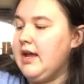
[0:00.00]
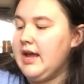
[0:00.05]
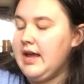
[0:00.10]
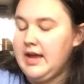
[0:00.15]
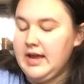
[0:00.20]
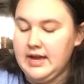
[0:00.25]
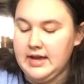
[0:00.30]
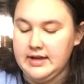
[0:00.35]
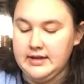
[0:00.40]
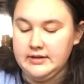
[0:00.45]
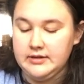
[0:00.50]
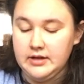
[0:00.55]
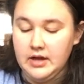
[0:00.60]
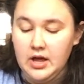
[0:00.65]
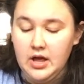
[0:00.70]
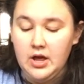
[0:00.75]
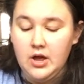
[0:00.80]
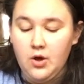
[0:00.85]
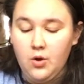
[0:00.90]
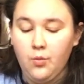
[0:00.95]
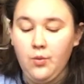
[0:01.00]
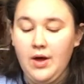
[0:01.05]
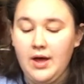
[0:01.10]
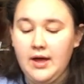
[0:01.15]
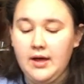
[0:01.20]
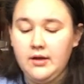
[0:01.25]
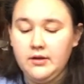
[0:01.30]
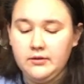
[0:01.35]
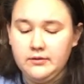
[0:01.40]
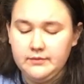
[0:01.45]
And
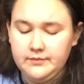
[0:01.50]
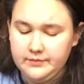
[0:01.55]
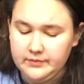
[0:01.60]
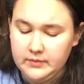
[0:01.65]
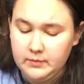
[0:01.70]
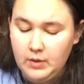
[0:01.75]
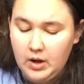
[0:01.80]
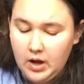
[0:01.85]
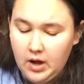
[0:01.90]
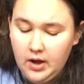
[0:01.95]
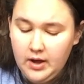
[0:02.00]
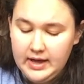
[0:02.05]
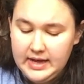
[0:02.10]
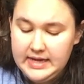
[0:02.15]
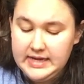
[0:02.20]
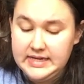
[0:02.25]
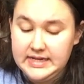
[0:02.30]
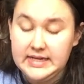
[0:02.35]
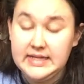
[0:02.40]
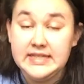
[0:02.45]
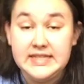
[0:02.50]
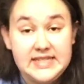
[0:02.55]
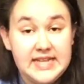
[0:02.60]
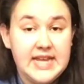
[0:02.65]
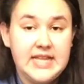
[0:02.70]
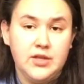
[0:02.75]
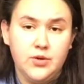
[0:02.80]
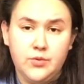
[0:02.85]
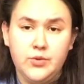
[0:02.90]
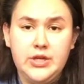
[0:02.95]
while my aunt did
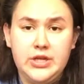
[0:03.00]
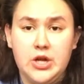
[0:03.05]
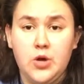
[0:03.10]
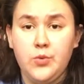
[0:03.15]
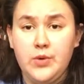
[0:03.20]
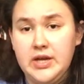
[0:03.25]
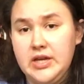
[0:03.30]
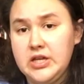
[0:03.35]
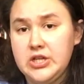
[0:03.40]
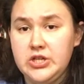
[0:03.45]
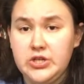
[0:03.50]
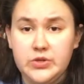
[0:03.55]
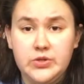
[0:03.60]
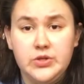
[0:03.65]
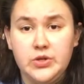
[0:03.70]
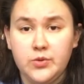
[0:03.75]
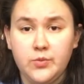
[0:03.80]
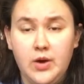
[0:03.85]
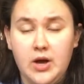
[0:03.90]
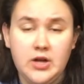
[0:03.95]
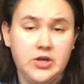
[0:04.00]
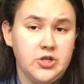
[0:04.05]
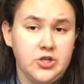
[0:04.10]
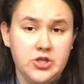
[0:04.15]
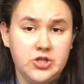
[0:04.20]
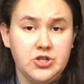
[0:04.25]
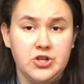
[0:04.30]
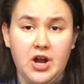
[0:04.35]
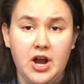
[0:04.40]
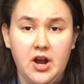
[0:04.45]
say that, you know, we could use her
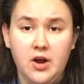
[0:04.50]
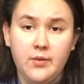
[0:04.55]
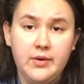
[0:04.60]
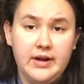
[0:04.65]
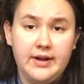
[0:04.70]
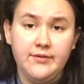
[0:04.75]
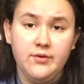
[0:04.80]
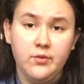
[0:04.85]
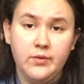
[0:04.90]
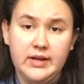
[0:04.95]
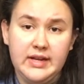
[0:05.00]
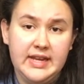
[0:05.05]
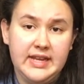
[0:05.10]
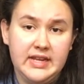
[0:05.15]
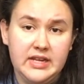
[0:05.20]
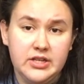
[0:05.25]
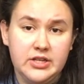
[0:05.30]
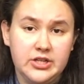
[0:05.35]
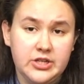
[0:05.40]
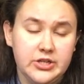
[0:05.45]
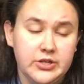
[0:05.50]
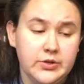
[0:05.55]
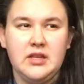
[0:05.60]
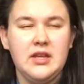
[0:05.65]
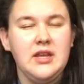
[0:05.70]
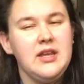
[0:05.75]
washer and dryer whenever we needed to,